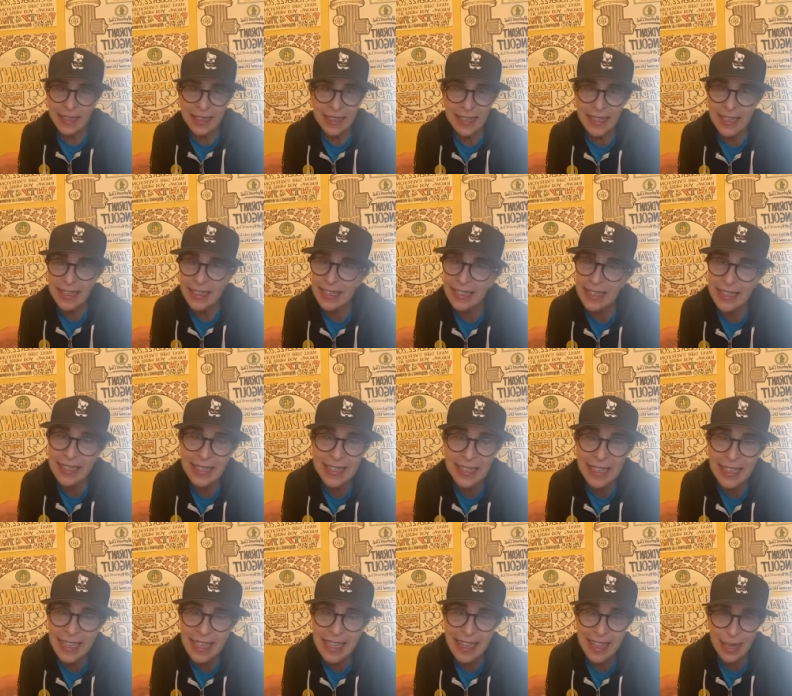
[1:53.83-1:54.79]
isn't
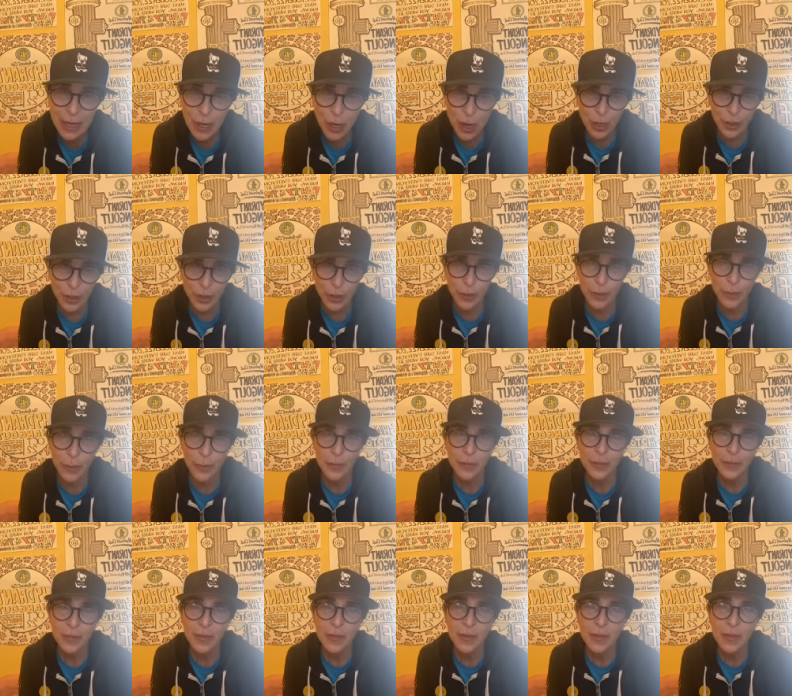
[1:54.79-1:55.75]
teething on you,
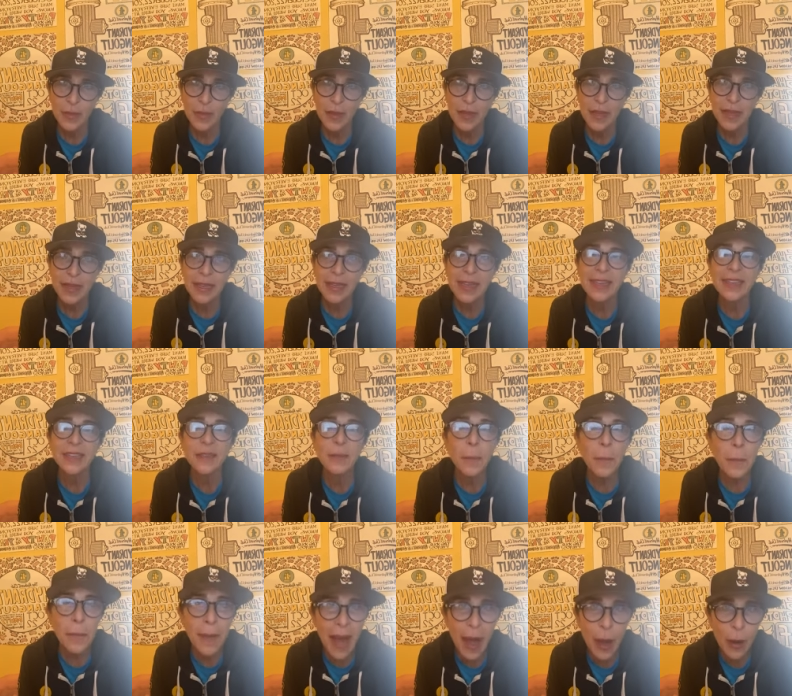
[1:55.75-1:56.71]
it's
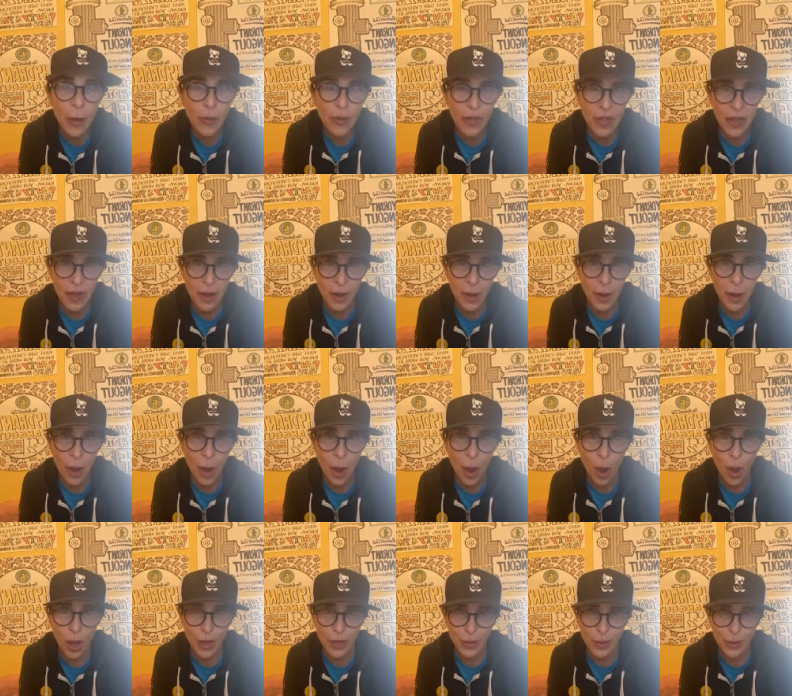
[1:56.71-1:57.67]
mouthing
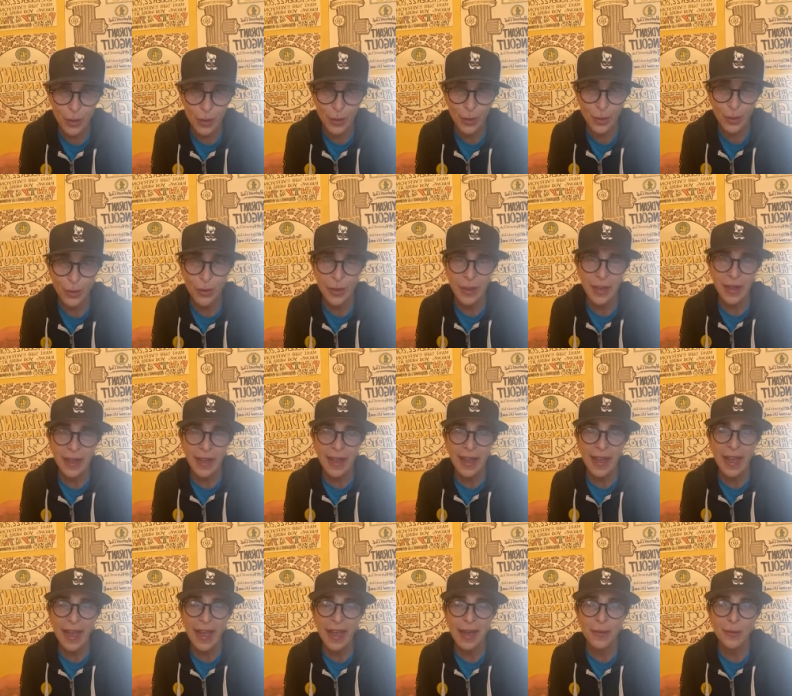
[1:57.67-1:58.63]
on you.
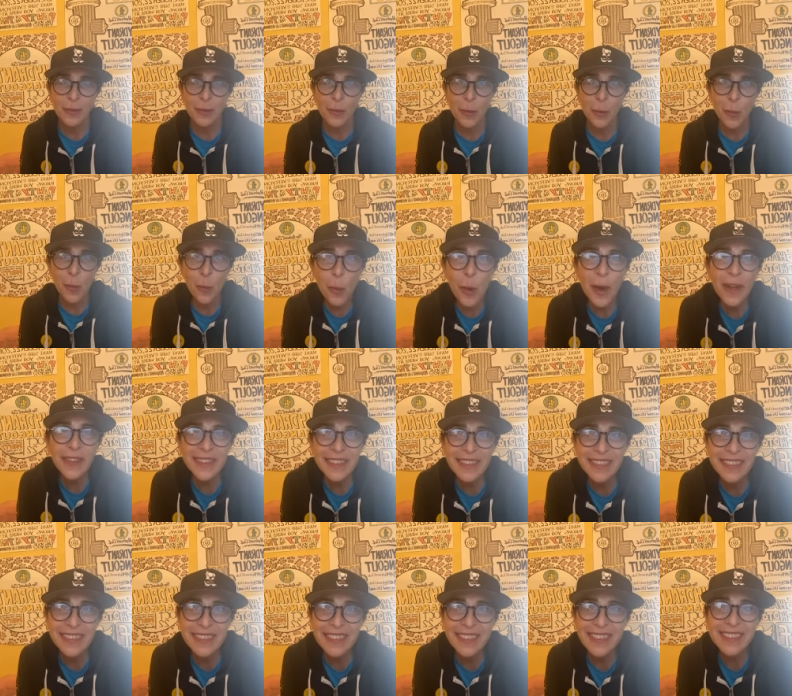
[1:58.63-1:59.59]
And what
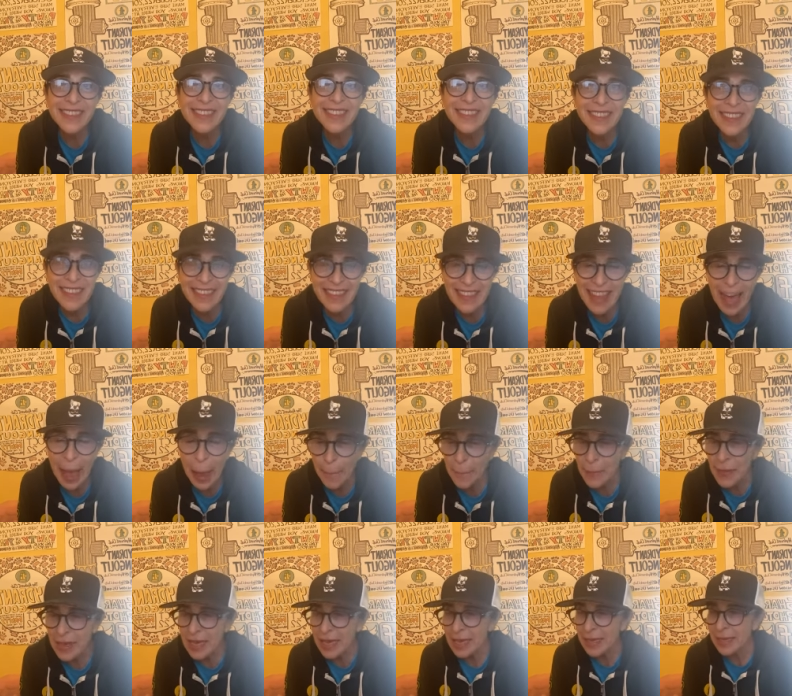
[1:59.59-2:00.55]
does that
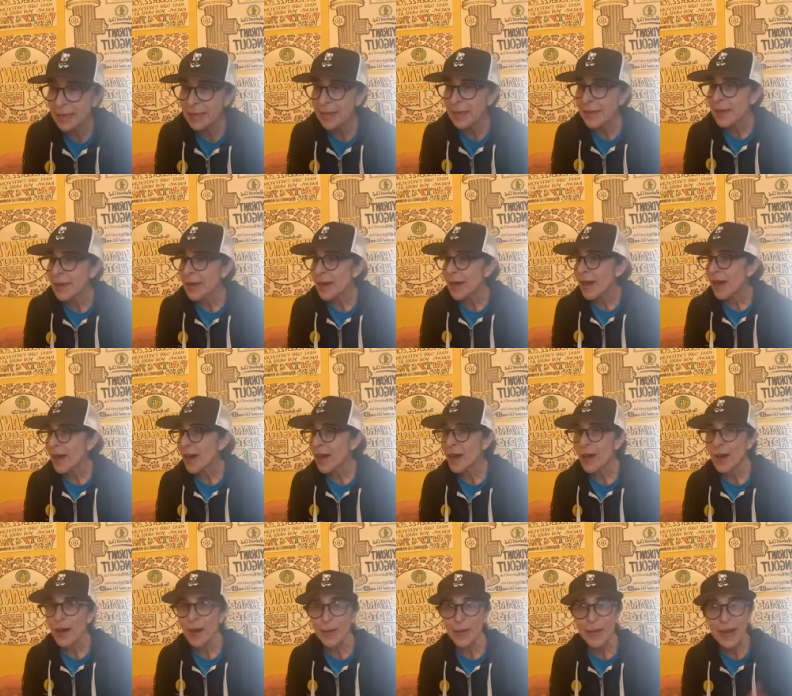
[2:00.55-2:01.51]
mean?
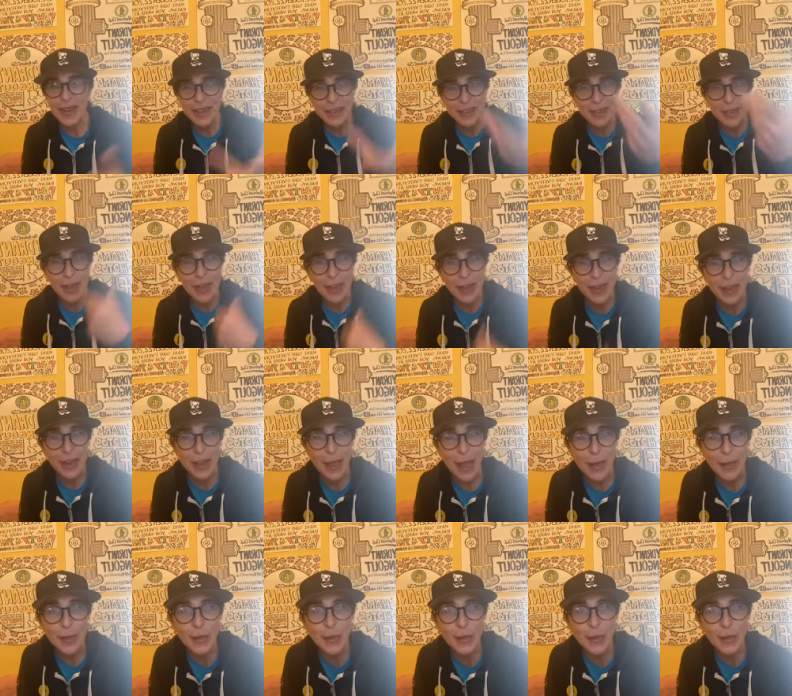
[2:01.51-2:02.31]
Um, and uh, and